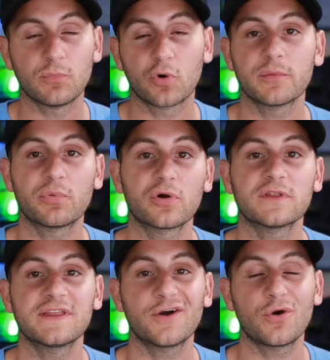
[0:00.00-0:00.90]
More
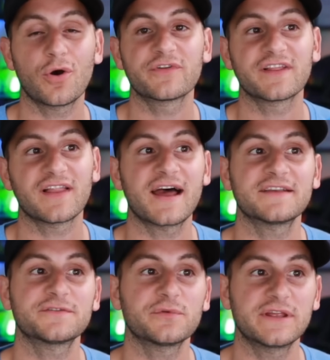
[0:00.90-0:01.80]
importantly though, over the
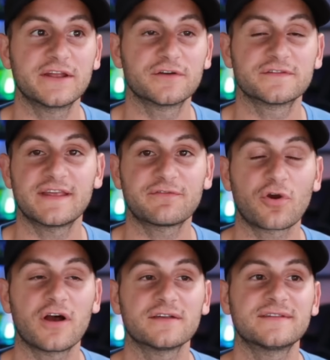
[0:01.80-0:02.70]
last 3 years, they've
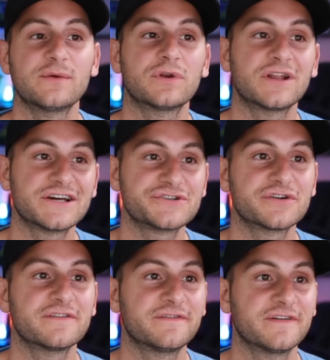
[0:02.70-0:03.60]
crossed the
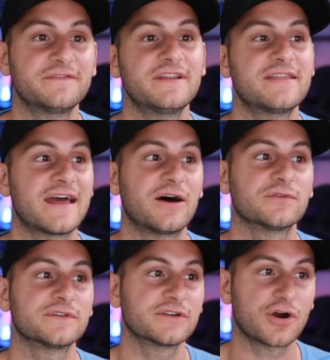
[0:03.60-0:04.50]

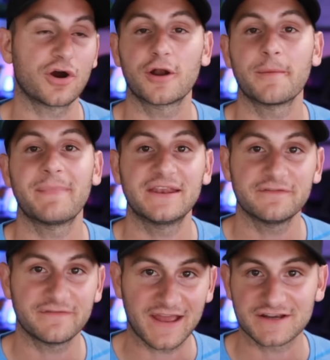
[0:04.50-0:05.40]
150,000 car
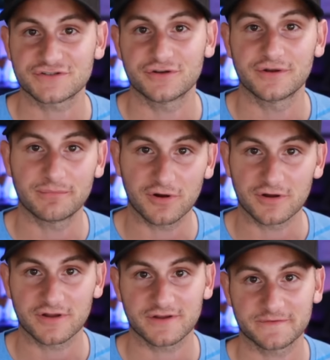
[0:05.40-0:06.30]
manufactured mark.